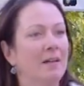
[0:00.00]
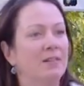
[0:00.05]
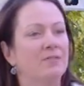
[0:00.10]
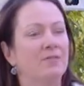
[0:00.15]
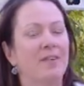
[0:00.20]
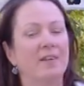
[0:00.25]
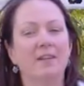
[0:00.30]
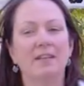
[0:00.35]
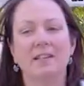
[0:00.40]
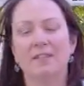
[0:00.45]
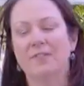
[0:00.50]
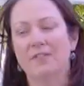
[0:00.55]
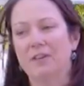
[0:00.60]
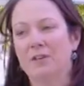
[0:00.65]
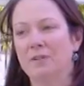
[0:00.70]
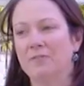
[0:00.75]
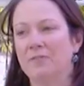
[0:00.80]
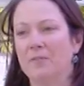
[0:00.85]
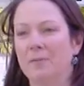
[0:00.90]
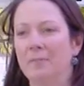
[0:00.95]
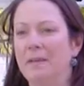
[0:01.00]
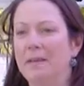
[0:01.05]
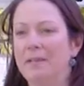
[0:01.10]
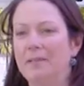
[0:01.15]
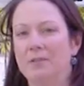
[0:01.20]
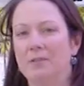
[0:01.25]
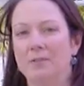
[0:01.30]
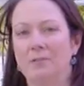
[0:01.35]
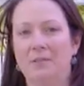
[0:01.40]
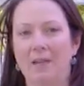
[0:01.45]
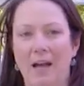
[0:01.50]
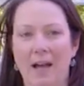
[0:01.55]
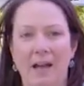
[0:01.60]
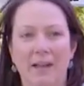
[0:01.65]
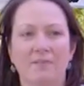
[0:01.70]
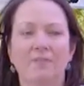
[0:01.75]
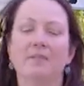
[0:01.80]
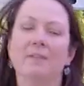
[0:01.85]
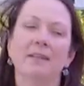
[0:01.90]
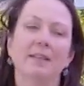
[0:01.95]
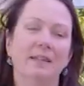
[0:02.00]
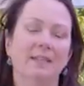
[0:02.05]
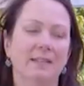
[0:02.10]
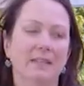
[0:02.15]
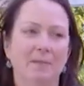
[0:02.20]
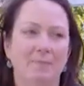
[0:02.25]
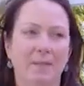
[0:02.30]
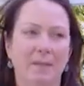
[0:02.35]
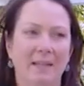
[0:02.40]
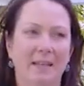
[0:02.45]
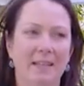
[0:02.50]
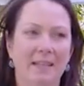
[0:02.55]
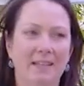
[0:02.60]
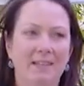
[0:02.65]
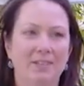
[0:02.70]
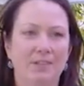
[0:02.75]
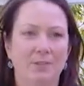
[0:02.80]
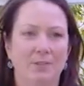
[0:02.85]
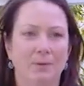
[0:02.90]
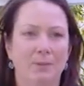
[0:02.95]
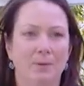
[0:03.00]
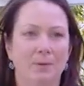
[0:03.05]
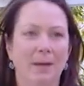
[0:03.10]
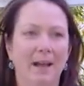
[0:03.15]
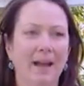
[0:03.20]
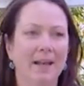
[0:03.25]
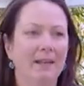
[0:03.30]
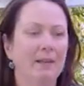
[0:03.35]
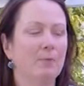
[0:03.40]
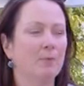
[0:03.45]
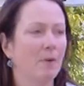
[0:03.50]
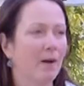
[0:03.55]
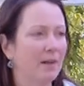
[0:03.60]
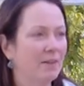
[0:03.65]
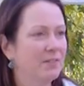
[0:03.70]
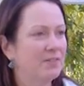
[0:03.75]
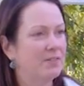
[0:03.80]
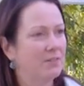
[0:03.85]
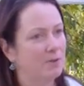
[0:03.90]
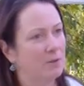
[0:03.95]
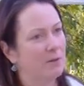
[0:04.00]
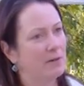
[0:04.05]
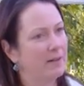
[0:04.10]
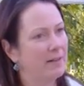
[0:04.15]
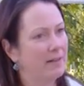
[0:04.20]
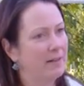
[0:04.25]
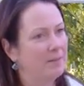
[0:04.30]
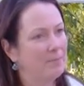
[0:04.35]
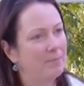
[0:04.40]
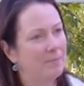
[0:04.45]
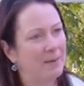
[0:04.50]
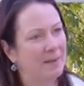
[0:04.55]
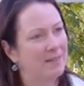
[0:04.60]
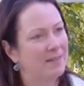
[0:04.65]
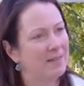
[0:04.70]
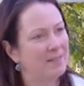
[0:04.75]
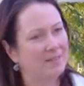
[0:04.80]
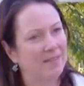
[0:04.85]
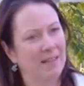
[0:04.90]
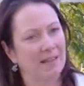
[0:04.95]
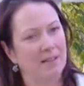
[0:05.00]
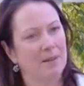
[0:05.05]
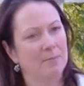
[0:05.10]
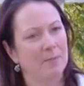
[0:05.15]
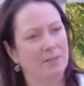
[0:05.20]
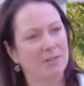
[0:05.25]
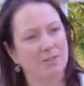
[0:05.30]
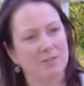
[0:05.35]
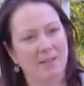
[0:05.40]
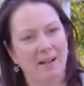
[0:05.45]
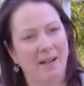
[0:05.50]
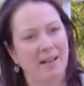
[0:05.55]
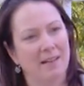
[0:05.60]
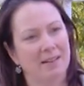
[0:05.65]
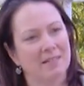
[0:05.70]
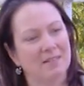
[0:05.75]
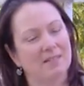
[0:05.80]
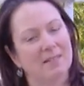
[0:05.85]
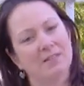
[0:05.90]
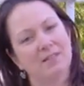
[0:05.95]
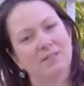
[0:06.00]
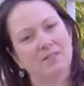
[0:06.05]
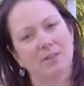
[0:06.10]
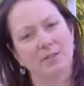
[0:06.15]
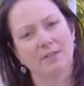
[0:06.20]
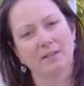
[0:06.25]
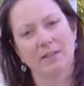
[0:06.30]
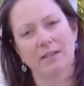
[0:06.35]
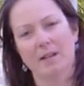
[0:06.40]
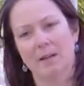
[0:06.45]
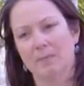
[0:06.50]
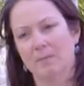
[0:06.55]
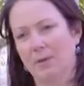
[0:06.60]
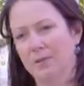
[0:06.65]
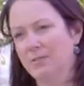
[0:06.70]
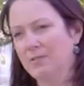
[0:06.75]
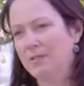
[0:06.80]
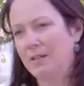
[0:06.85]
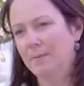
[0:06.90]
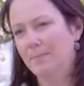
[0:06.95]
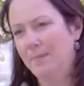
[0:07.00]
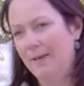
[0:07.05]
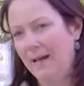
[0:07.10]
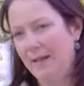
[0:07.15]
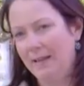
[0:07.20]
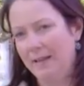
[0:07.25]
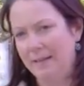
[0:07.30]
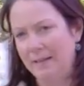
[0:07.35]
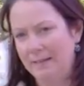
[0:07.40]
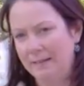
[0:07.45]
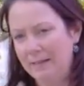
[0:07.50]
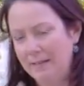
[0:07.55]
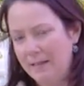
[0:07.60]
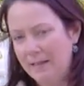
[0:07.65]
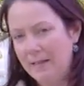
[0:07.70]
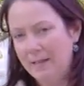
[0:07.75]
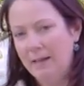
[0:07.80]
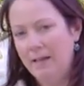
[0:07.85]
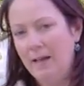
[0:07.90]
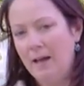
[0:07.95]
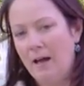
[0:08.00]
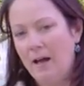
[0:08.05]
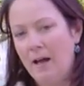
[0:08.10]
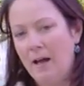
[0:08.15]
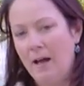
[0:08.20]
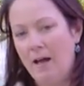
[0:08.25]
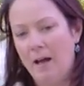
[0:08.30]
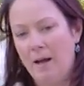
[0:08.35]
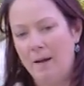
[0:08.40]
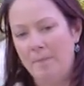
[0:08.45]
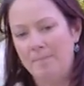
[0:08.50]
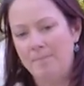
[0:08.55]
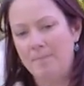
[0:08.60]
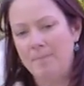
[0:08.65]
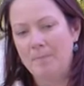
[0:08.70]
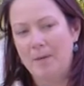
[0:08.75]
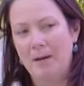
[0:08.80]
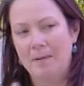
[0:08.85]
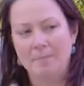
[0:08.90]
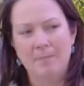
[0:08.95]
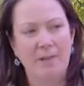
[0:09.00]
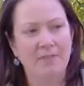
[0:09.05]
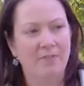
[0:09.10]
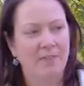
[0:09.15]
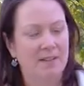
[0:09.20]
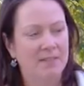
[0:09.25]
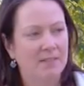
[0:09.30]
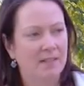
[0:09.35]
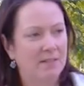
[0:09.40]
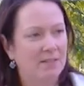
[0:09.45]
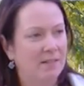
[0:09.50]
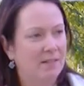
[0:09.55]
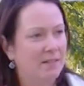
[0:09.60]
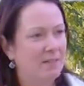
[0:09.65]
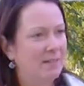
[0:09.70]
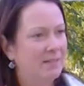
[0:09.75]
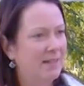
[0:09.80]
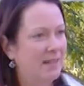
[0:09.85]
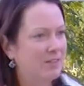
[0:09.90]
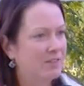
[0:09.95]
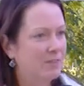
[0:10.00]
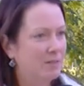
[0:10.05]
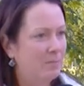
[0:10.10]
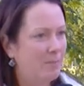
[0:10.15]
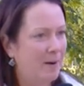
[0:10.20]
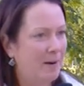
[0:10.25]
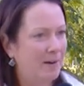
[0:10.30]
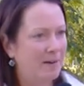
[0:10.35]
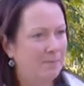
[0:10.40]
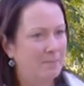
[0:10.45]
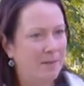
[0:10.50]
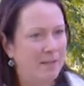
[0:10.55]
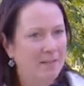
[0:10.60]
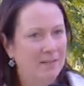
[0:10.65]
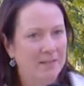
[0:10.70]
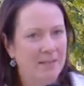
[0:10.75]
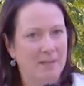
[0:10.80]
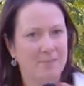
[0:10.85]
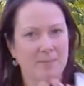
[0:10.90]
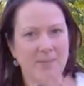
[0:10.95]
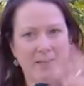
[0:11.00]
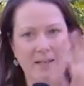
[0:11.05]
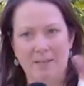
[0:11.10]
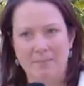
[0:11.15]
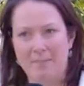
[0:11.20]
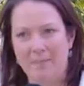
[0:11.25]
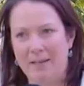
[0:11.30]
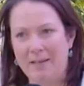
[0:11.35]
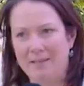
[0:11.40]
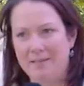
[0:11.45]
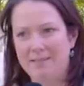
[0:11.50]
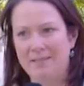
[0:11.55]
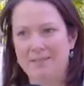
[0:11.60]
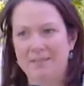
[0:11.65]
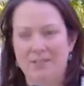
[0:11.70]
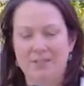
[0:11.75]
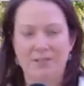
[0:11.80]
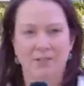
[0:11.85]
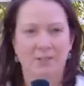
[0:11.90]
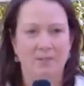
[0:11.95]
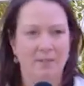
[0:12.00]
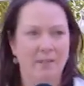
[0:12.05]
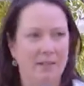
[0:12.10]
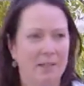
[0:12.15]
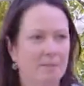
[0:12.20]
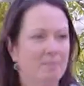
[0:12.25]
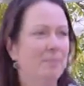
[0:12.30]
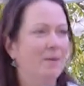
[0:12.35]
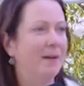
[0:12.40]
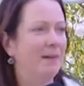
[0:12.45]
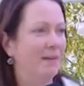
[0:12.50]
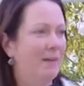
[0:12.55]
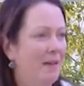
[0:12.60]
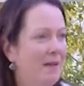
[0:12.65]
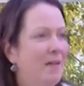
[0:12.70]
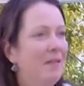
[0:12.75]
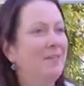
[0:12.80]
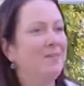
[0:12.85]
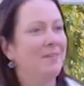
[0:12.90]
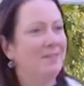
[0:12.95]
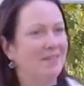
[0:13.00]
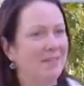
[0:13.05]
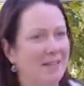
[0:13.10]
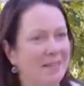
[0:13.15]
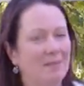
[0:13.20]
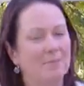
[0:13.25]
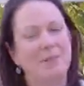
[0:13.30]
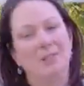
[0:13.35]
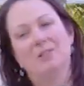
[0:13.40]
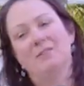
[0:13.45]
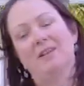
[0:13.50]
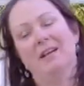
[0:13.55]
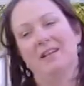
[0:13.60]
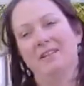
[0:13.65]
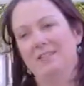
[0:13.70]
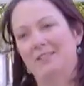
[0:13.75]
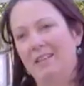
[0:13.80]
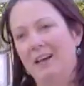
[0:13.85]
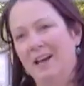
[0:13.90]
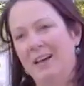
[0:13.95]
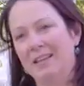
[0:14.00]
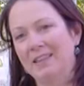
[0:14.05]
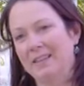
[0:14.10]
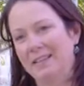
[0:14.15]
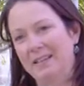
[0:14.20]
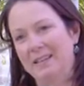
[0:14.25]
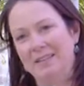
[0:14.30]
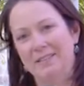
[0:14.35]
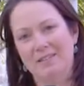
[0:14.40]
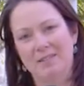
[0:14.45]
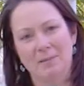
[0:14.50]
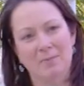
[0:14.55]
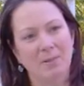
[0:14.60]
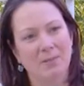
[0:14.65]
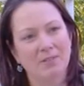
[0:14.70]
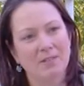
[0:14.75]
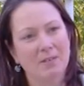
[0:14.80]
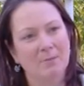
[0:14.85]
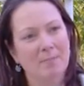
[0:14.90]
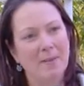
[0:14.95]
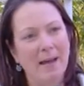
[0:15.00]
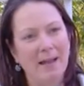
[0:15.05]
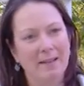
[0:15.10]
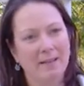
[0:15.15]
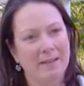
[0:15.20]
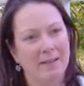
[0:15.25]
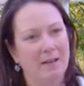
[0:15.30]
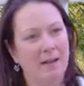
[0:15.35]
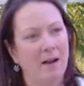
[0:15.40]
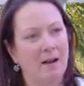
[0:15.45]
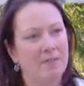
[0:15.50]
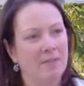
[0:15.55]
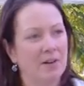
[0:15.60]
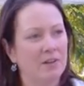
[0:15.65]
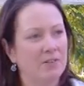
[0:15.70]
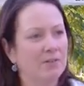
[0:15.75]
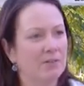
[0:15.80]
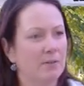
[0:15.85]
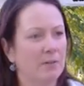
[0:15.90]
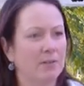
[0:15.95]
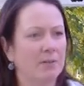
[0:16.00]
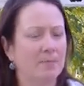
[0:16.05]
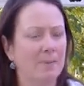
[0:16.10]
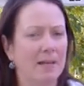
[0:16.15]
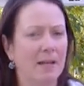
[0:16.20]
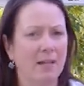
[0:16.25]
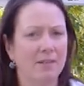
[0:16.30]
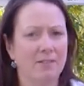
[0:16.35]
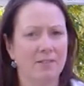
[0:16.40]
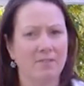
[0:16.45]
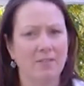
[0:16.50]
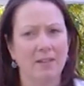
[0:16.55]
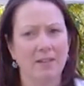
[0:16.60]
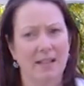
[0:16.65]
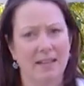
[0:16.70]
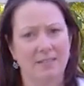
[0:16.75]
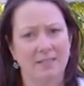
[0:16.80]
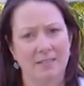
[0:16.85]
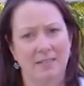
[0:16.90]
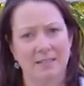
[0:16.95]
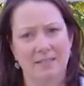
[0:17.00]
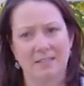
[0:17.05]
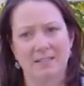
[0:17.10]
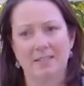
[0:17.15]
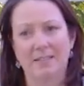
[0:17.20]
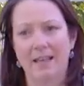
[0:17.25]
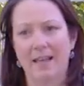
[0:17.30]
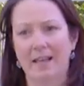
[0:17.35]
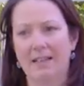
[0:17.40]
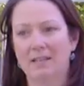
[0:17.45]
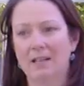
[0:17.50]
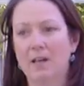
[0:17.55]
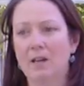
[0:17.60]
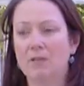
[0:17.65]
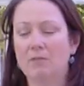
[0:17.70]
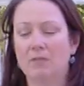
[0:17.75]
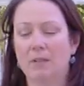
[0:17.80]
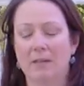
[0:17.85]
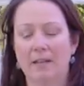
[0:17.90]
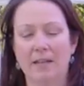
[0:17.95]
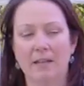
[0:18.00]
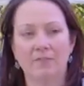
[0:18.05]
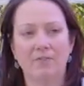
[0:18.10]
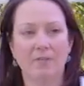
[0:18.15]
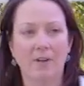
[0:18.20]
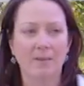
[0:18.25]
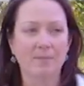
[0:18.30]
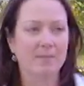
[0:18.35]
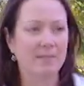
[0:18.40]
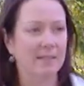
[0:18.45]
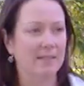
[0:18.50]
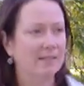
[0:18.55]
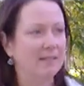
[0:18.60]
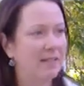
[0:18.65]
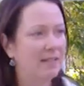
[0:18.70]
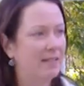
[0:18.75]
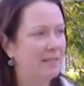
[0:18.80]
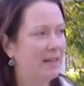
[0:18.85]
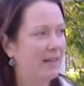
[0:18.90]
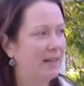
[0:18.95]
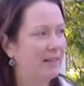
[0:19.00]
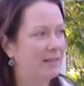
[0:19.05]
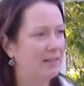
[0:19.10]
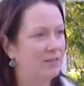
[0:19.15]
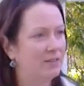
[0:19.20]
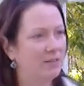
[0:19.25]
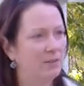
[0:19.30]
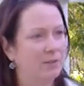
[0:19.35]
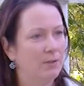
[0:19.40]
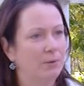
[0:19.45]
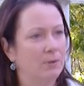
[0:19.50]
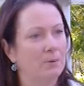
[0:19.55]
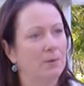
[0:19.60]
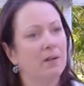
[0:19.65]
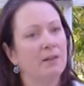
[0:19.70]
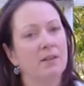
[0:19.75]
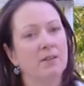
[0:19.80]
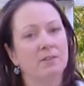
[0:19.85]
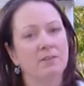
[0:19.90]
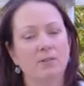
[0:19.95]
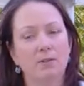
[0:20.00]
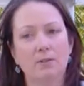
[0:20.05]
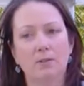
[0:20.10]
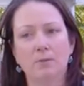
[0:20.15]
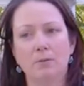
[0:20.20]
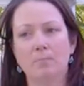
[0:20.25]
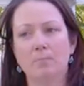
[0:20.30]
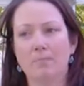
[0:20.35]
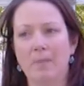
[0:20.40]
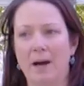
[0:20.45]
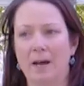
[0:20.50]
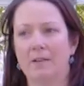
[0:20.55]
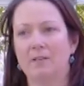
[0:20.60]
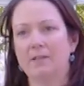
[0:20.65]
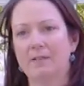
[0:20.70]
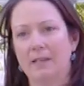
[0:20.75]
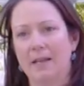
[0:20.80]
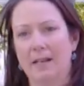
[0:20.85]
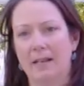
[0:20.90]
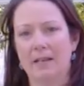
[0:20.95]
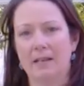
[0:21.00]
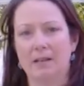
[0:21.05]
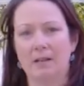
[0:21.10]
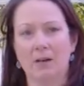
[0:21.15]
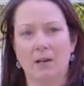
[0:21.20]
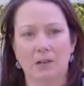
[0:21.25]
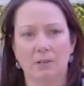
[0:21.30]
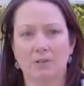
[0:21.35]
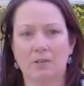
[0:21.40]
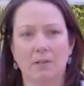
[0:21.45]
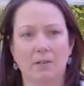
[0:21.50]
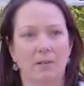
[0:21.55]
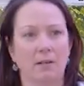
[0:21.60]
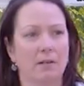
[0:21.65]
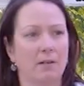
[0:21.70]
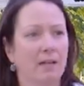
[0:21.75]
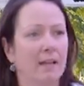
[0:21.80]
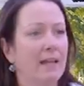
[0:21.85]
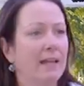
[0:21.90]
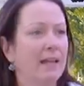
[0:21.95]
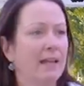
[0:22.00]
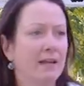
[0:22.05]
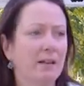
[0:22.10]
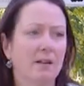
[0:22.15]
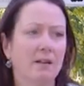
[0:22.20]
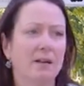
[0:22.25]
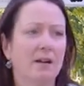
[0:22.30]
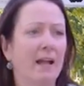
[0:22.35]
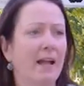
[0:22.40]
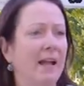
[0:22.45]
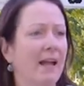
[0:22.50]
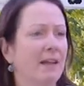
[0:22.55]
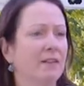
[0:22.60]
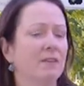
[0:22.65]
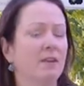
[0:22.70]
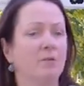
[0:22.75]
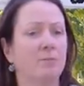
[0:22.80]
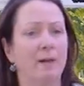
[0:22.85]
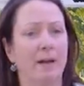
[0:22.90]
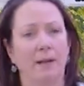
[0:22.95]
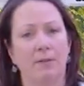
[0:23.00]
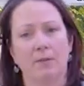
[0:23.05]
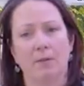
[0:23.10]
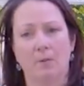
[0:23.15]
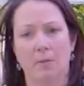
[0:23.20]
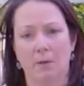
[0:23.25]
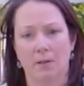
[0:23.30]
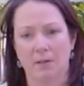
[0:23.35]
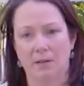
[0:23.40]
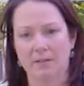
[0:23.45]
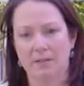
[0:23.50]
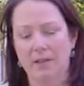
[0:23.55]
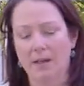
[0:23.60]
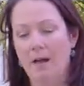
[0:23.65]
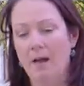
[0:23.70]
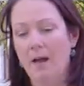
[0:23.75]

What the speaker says: very difficult for me to dive really deeply into any one story. But the Salem Witch Trials is certainly our most compelling. My friends at the National Park Maritime Site might disagree, but the Salem Witch Trials, I think, is the most compelling of our stories because of the lessons that relate from 1692 to modern-day culture here and around the world.